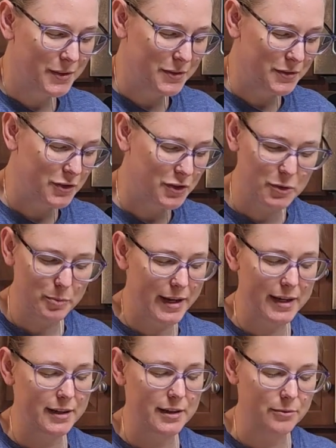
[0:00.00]
You
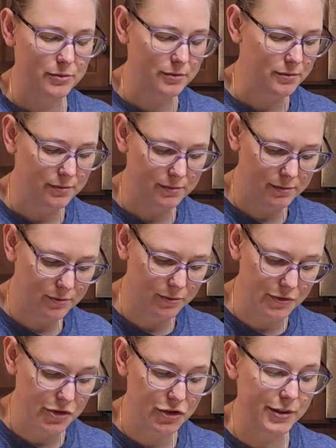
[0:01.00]
smack it
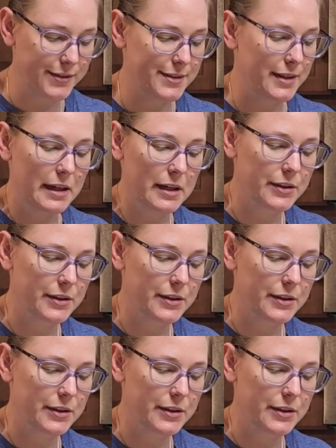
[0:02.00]
viciously